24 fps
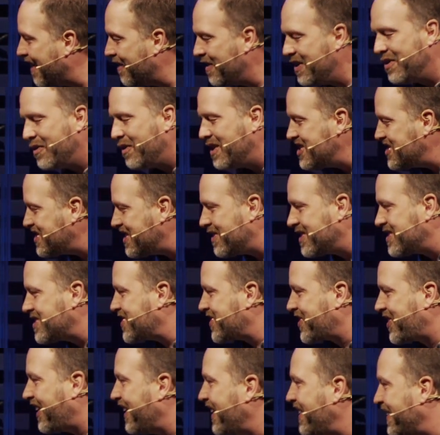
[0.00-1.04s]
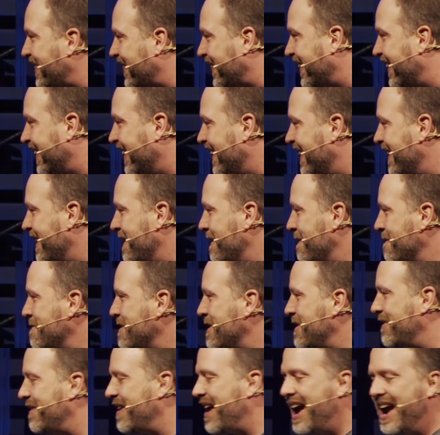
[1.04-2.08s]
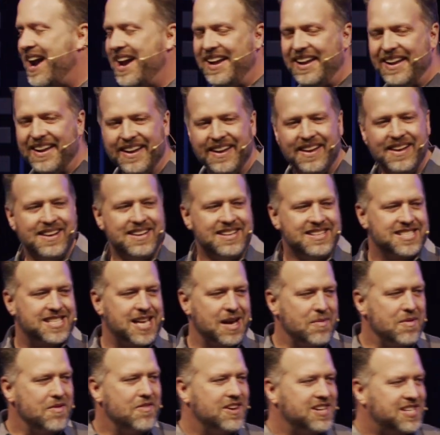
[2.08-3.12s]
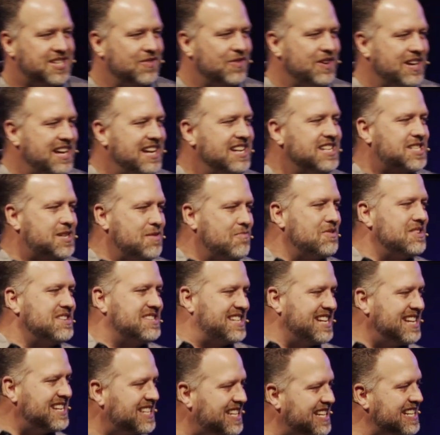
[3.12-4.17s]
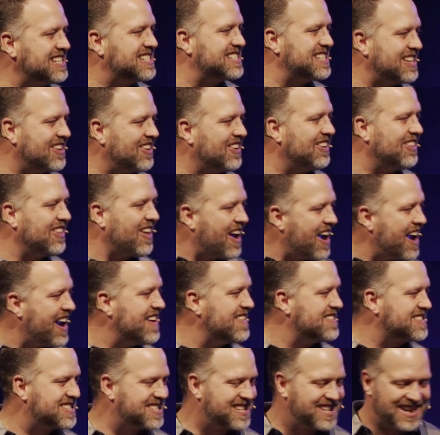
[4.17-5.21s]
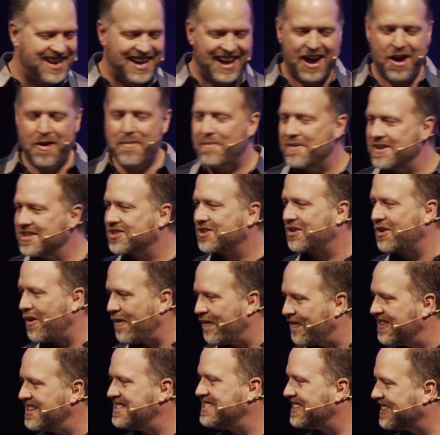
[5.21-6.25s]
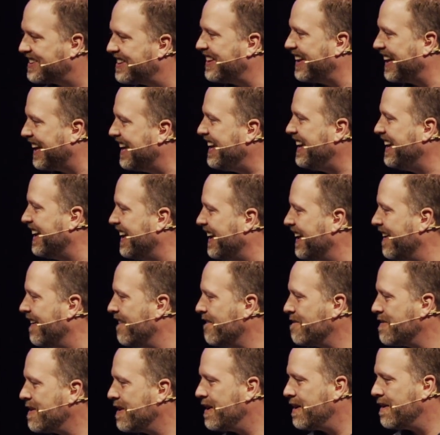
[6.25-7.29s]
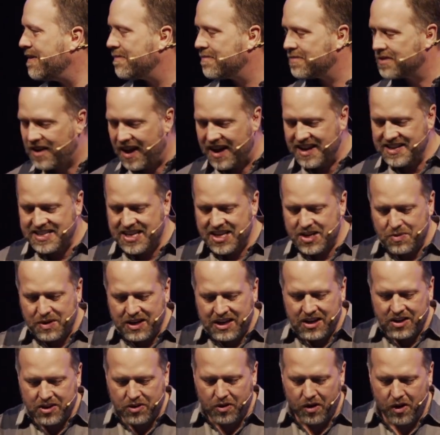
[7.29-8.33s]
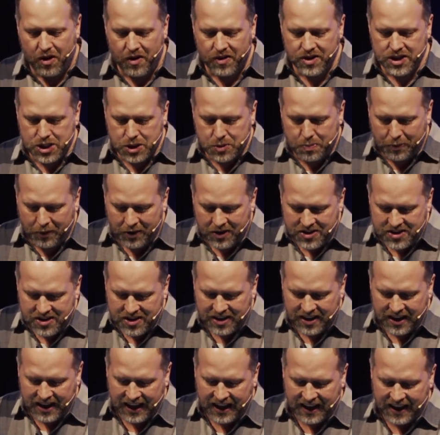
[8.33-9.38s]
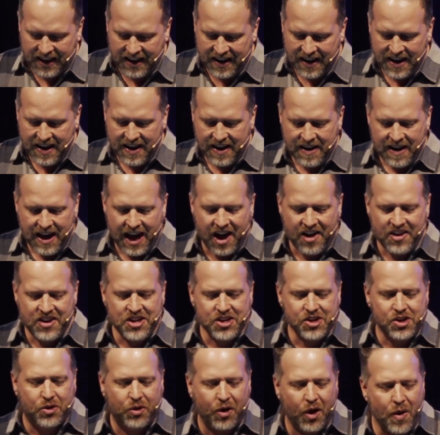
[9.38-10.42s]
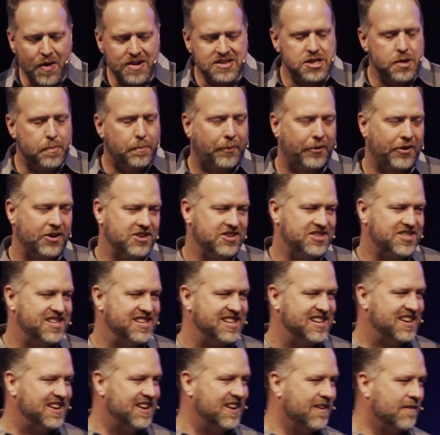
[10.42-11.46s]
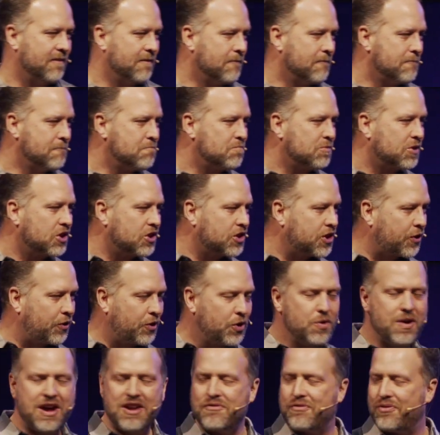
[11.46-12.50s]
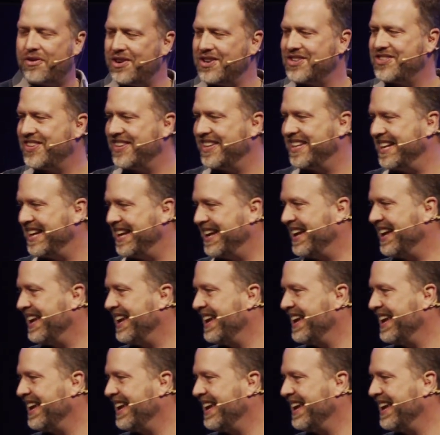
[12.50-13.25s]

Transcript: We wish it's true, right? Some of us, we need some resistance in our lives to help us grow physically. God says we can grow spiritually. How do you grow as a person? Through adversity.